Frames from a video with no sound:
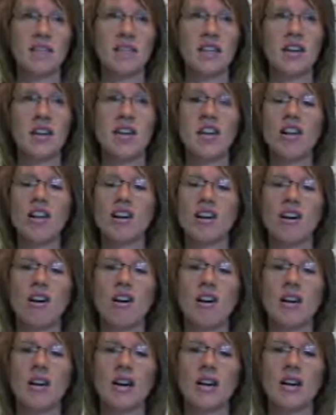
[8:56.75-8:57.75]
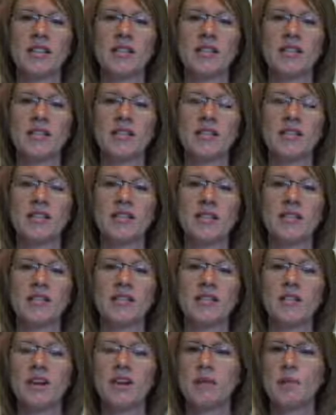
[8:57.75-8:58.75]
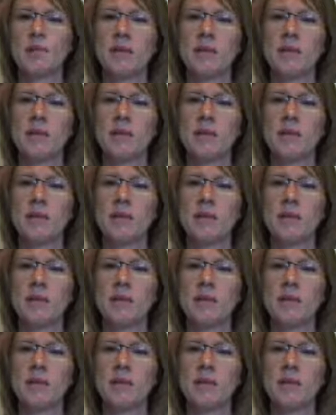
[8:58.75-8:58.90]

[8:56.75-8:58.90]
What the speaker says: take on false